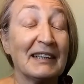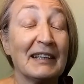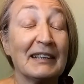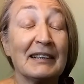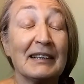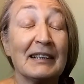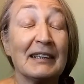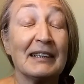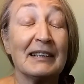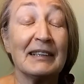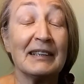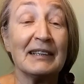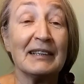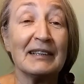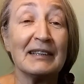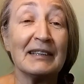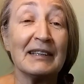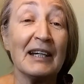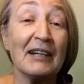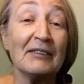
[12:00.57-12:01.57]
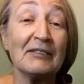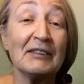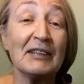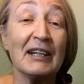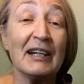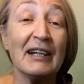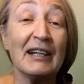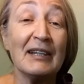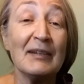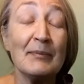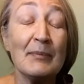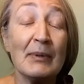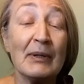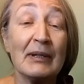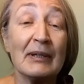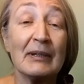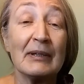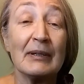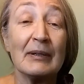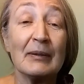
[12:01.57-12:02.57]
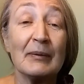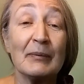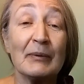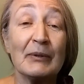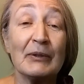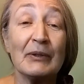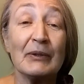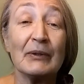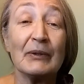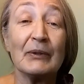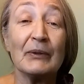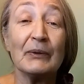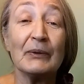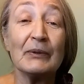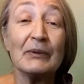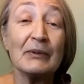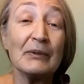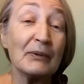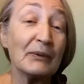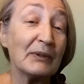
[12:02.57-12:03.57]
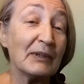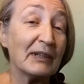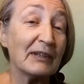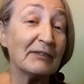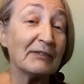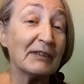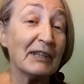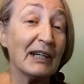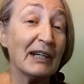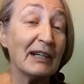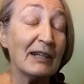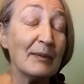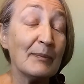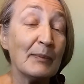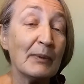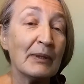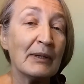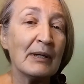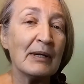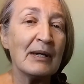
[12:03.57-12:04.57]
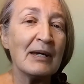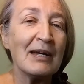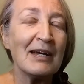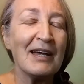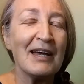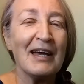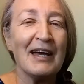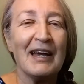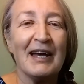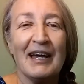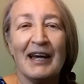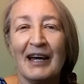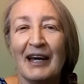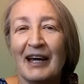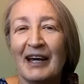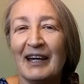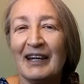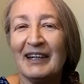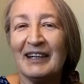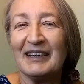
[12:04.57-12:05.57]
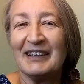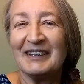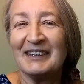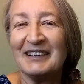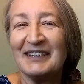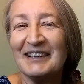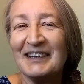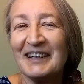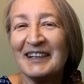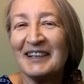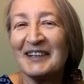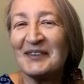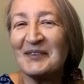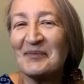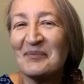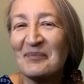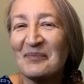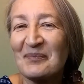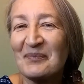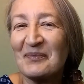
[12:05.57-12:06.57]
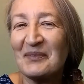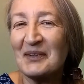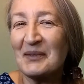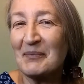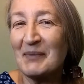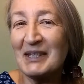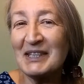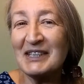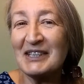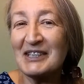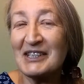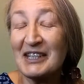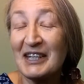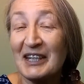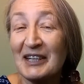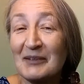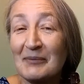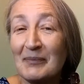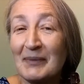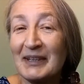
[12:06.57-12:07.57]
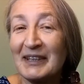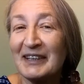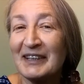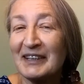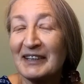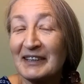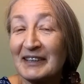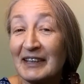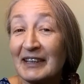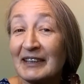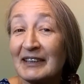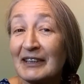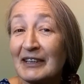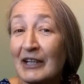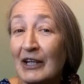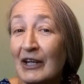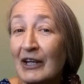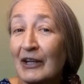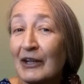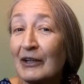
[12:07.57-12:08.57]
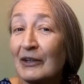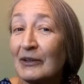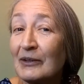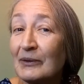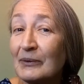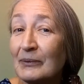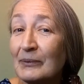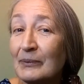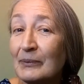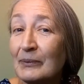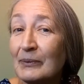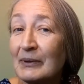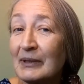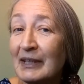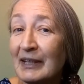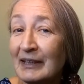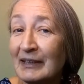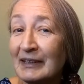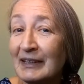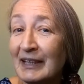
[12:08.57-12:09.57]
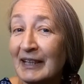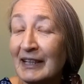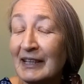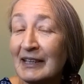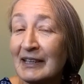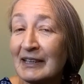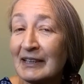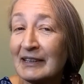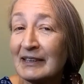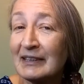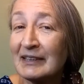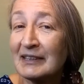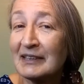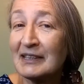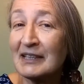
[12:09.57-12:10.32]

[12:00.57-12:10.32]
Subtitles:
a tough time, when you're going through a tough time. And the message can be that you can take it.